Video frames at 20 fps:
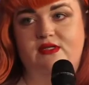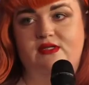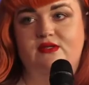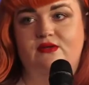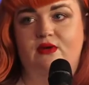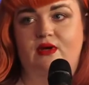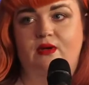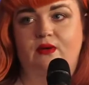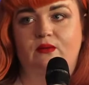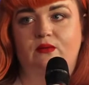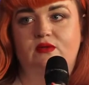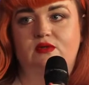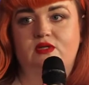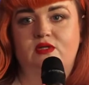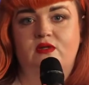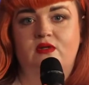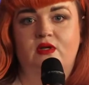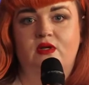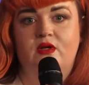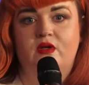around
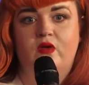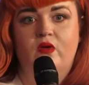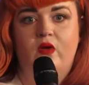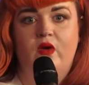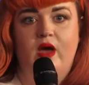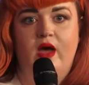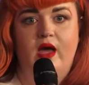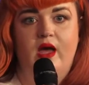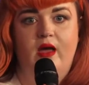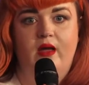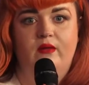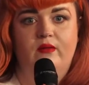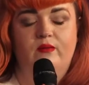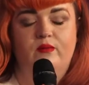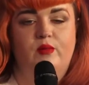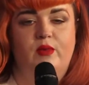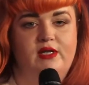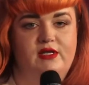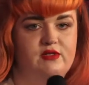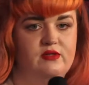
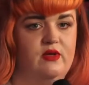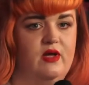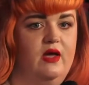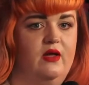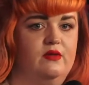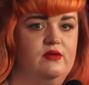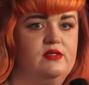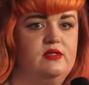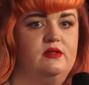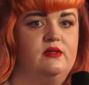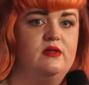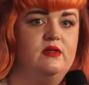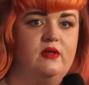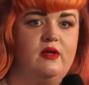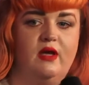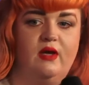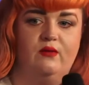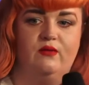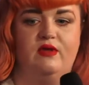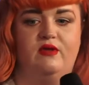mental health and
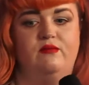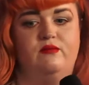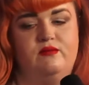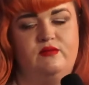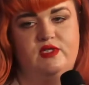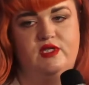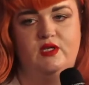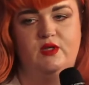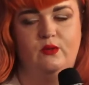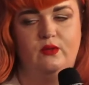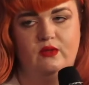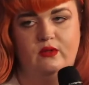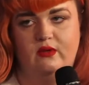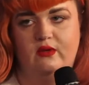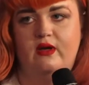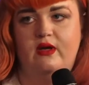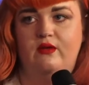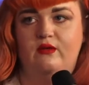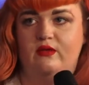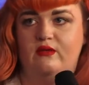how they deal with it
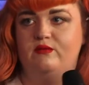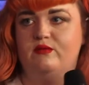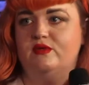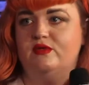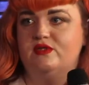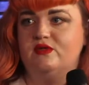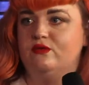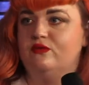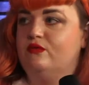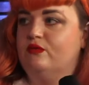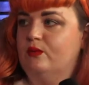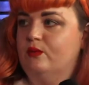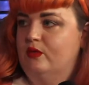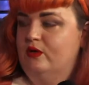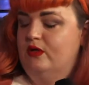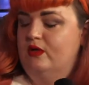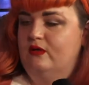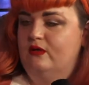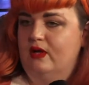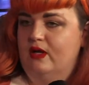or how they've been suffering
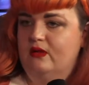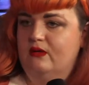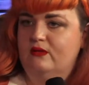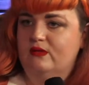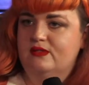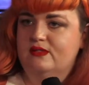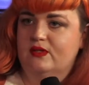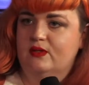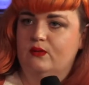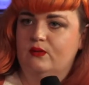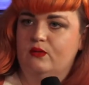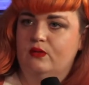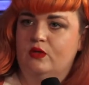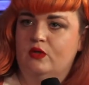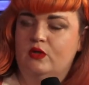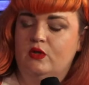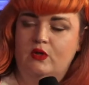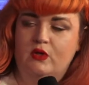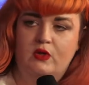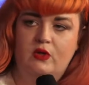with it. Like, so,
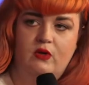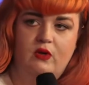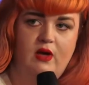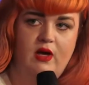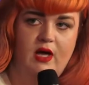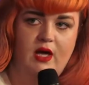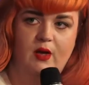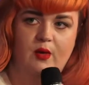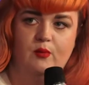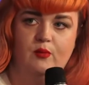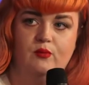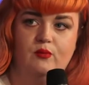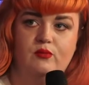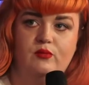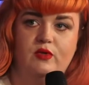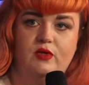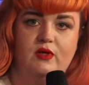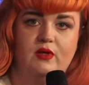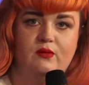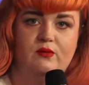
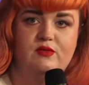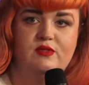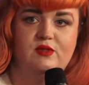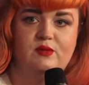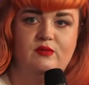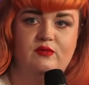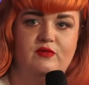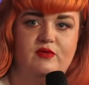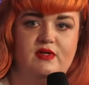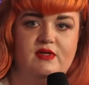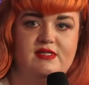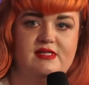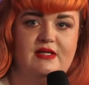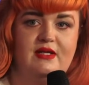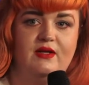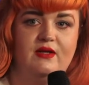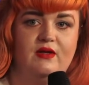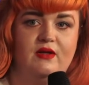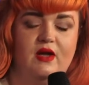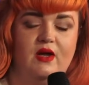you know, some of it is
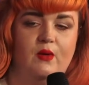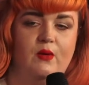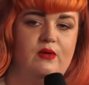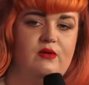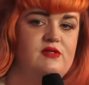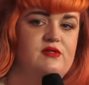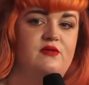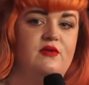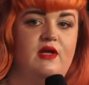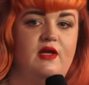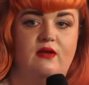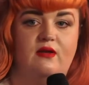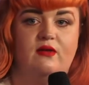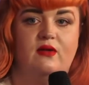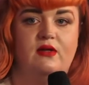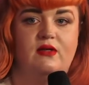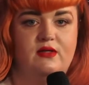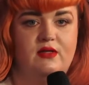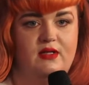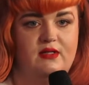like how I was feeling
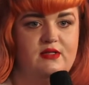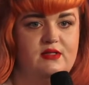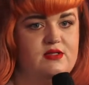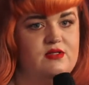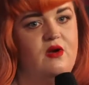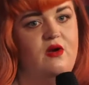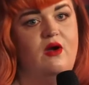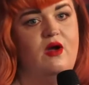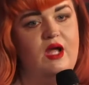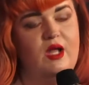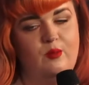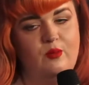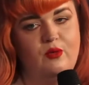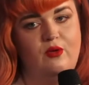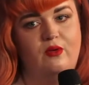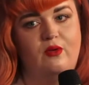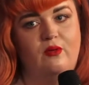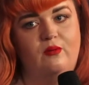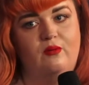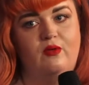at the time,
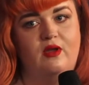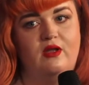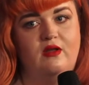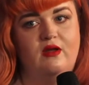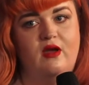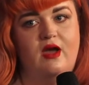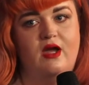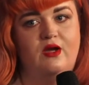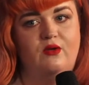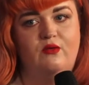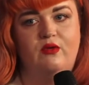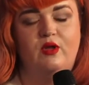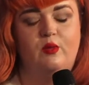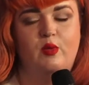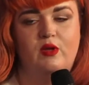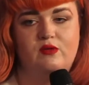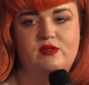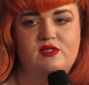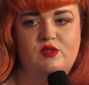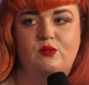or like angry
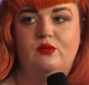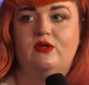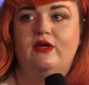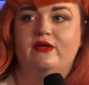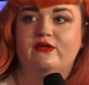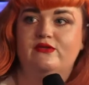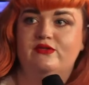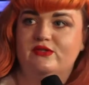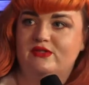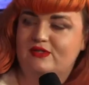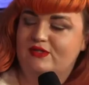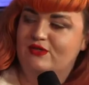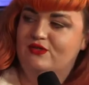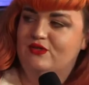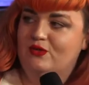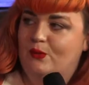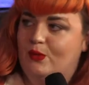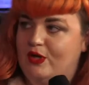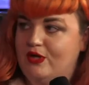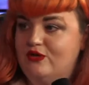about someone else's
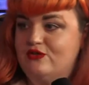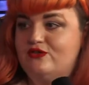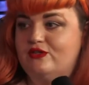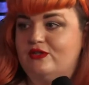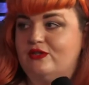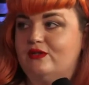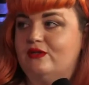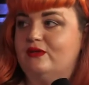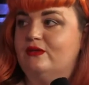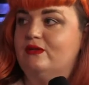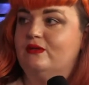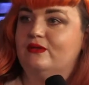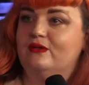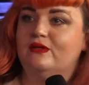situation, and